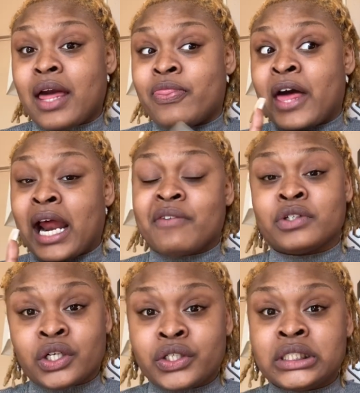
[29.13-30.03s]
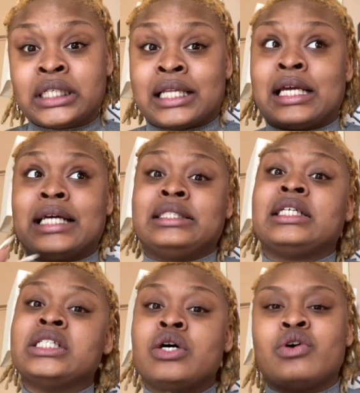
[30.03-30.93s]
that I've learned, and that I did
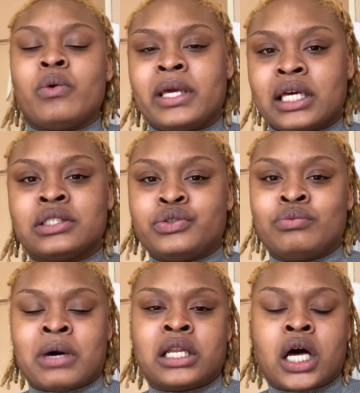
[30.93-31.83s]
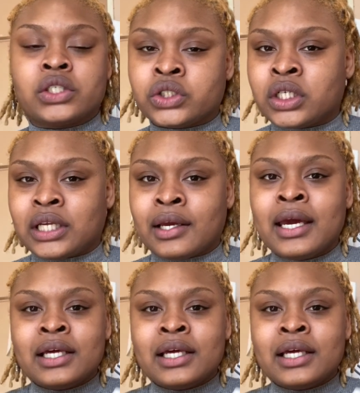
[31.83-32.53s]
know going into my lock journey,